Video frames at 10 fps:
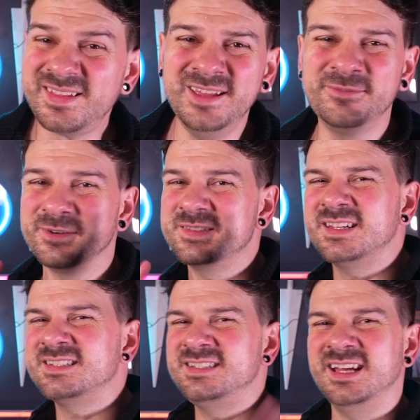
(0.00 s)
And for
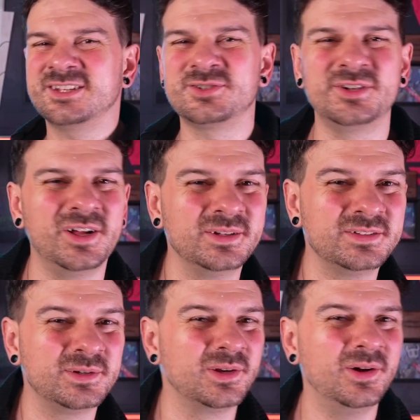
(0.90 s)
$60 extra,
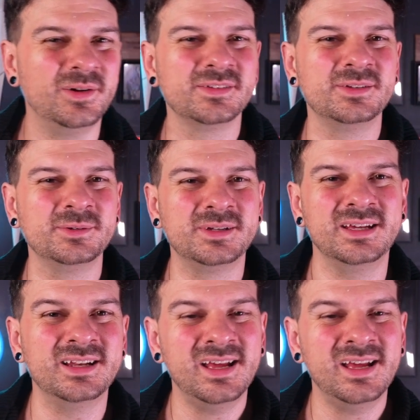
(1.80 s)
you can also get